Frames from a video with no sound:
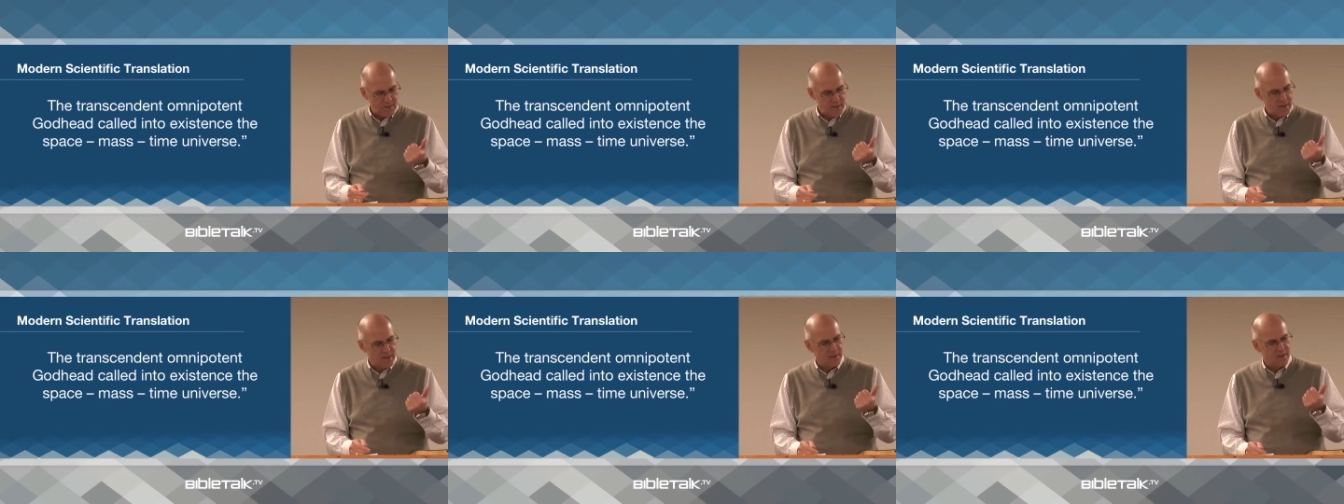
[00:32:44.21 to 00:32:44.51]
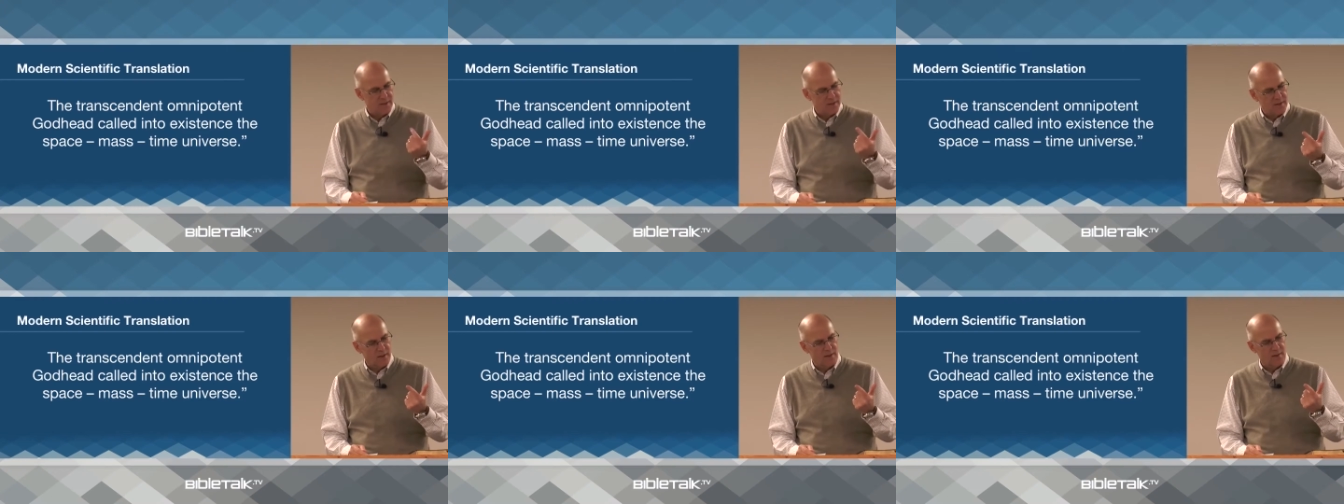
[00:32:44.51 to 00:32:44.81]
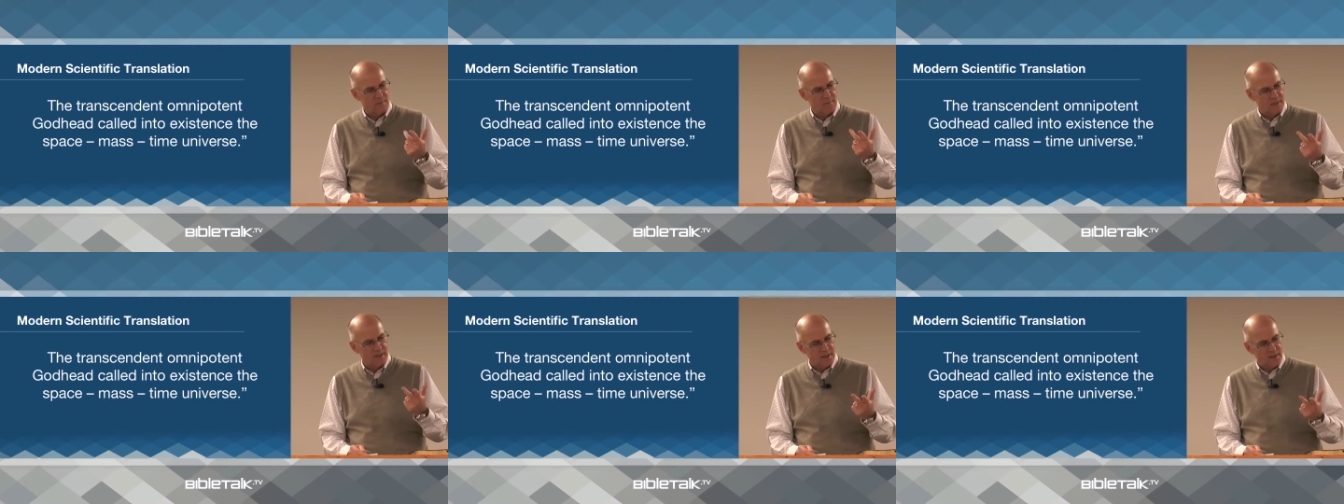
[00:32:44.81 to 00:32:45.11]
In
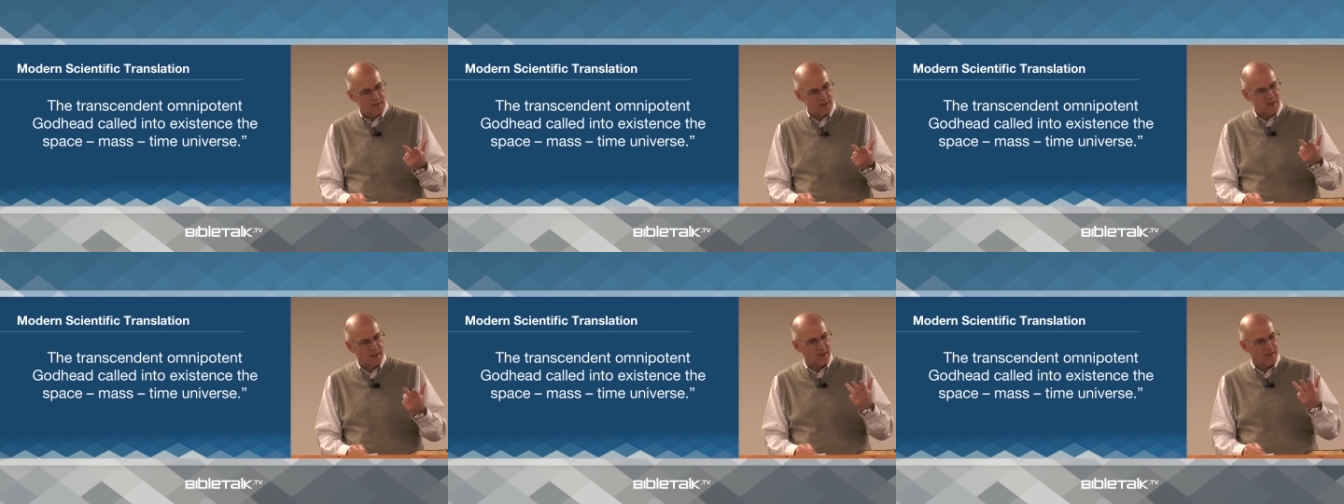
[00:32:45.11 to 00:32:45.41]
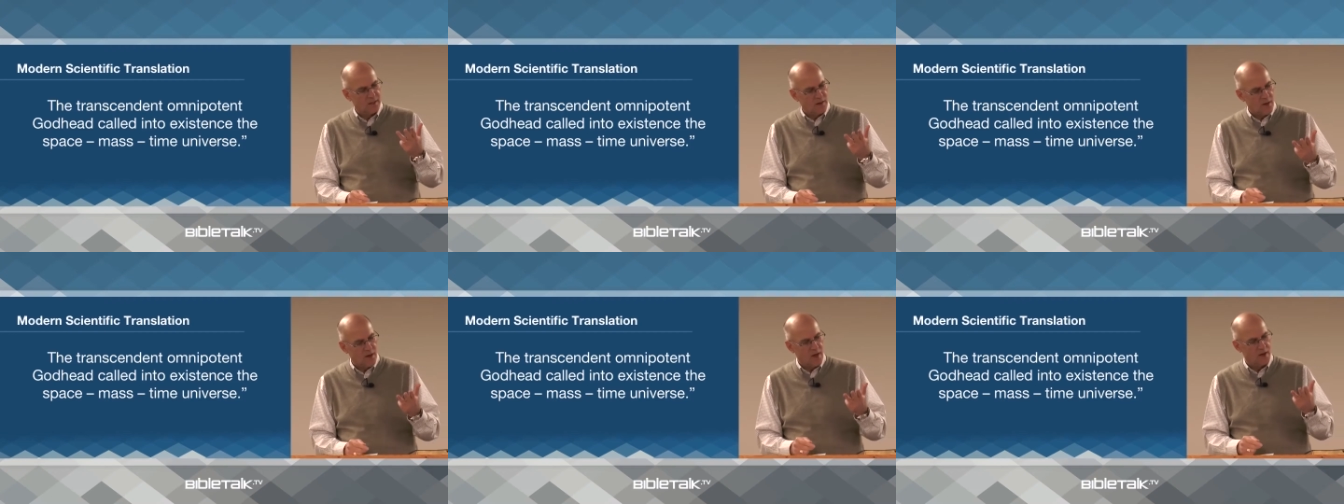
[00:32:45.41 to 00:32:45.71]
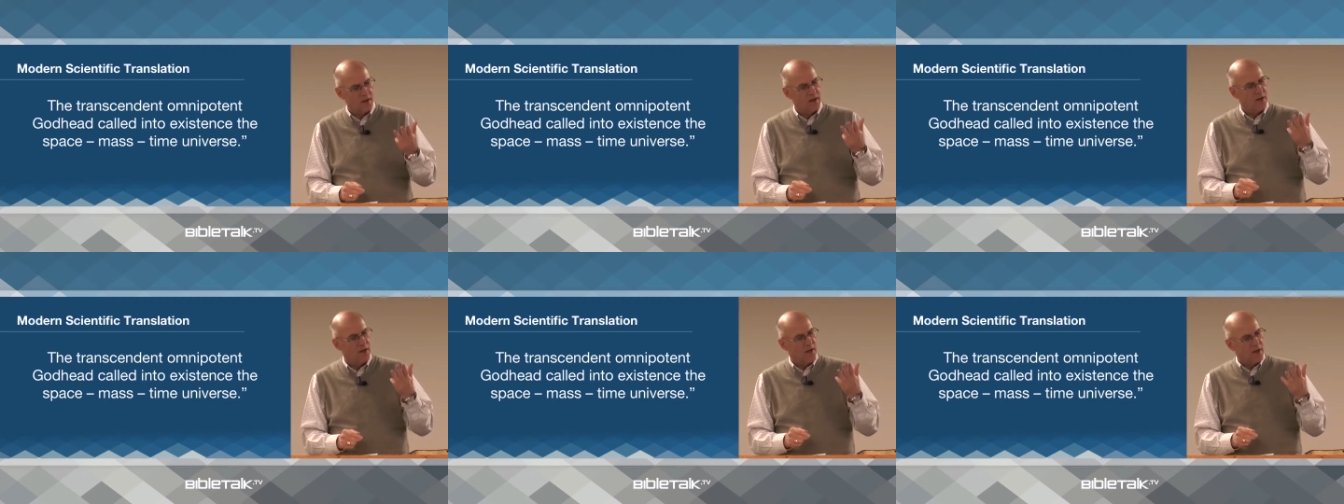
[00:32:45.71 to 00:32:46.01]
the beginning,
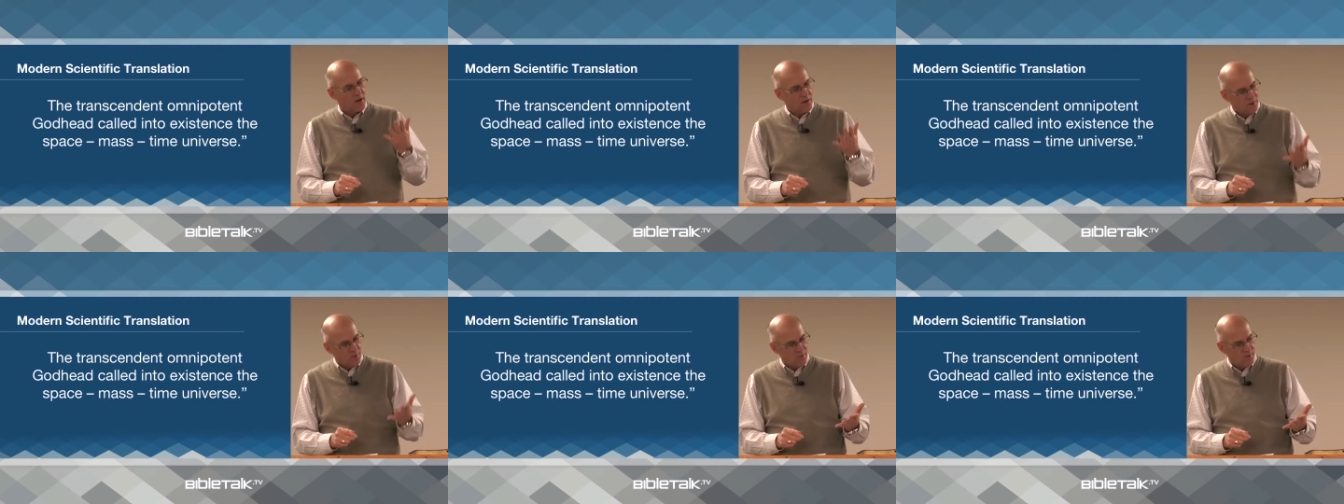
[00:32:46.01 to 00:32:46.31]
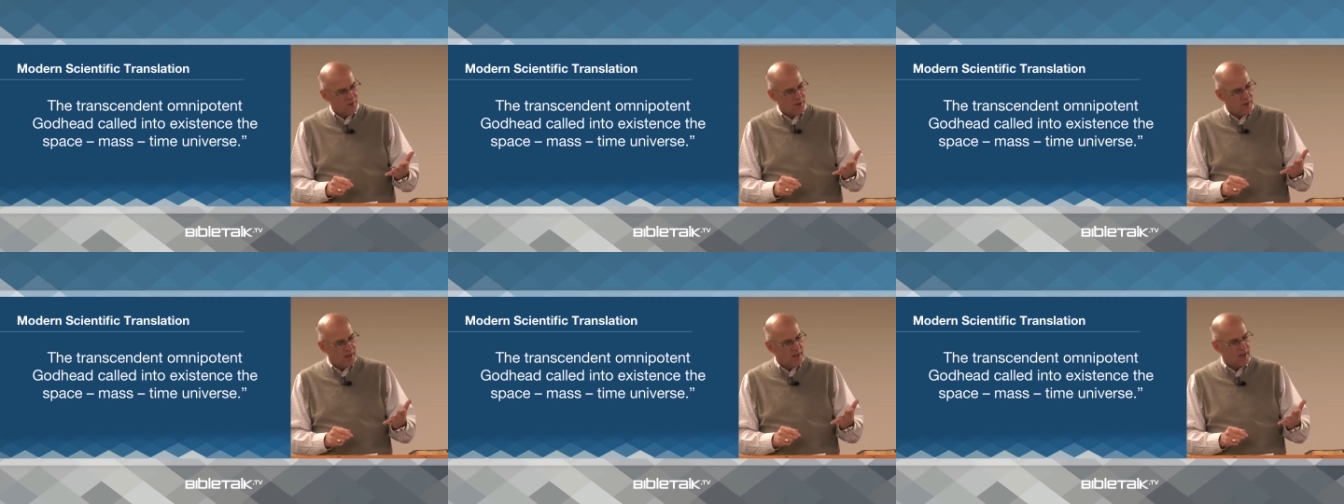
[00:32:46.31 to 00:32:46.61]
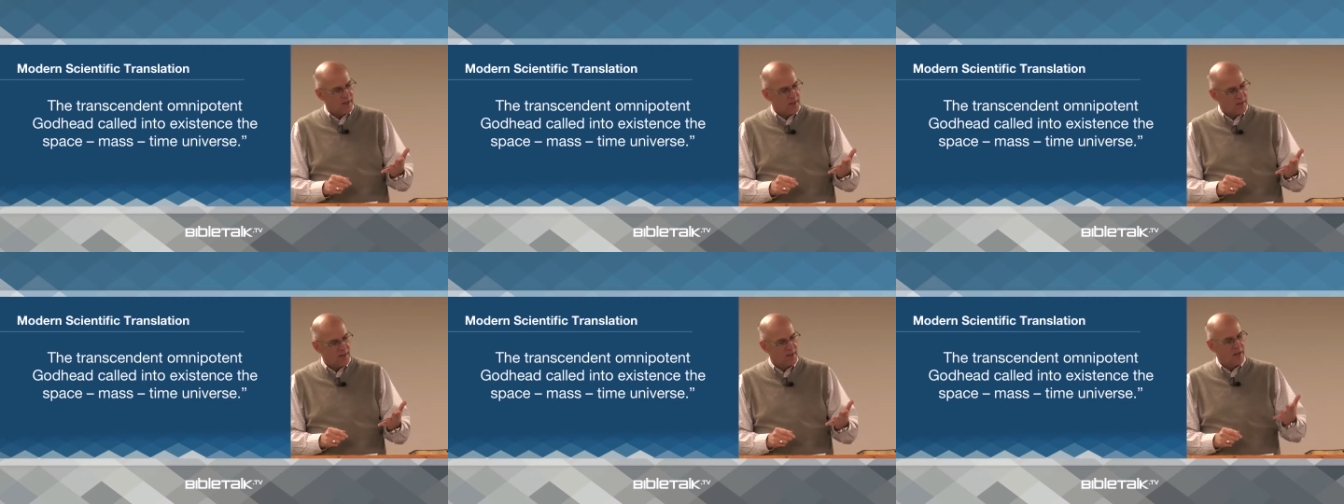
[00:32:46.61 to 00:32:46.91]
God
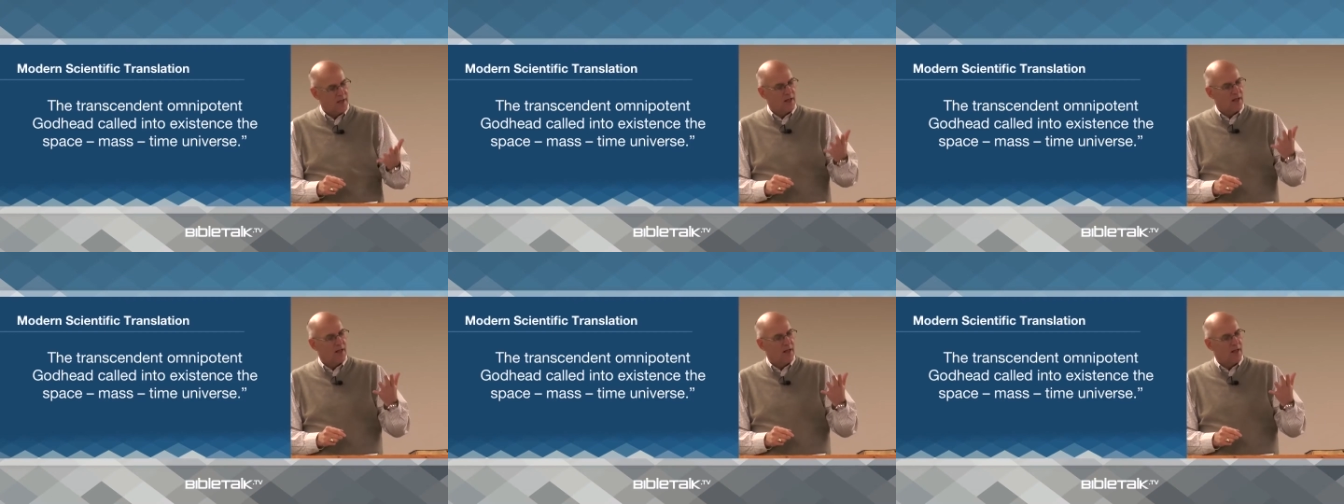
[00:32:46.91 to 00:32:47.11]
created